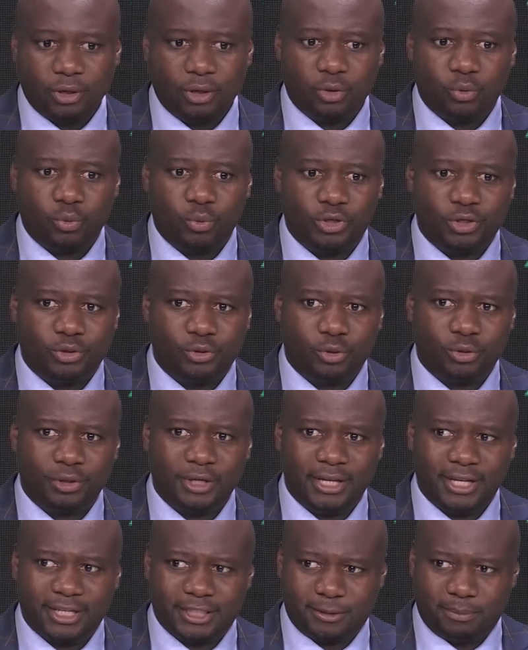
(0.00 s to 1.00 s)
We don't
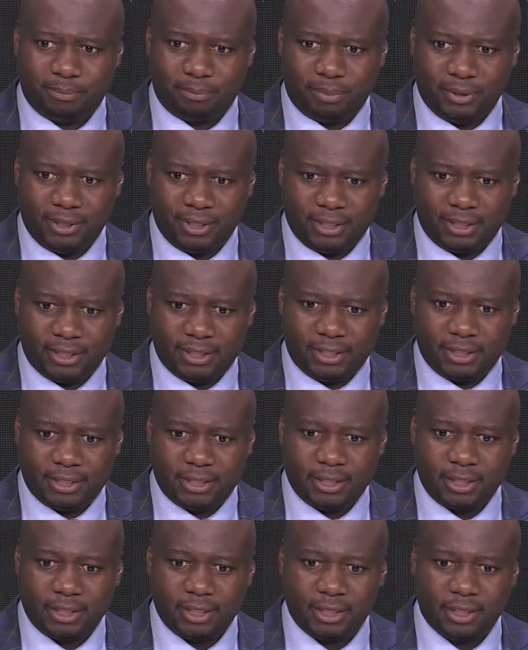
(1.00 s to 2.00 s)

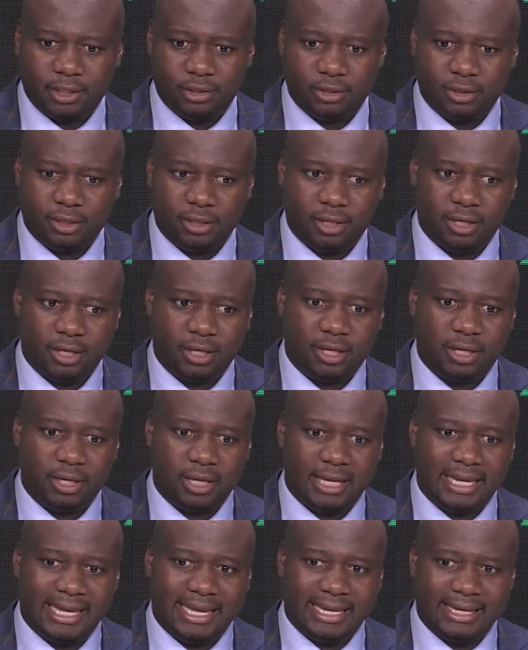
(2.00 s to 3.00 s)
expect
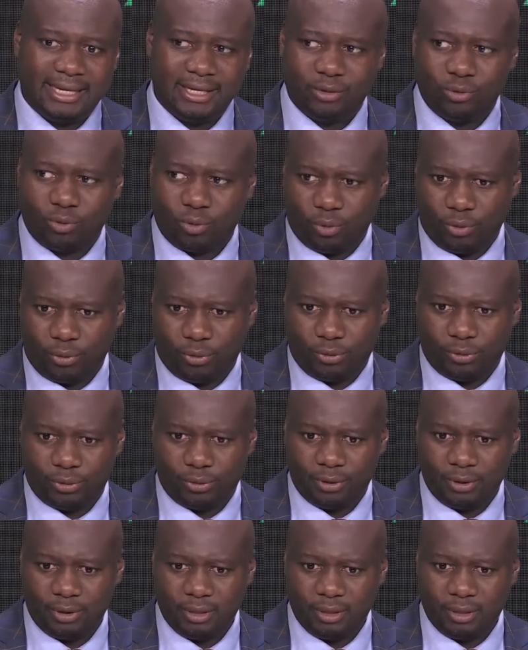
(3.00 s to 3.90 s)
any growth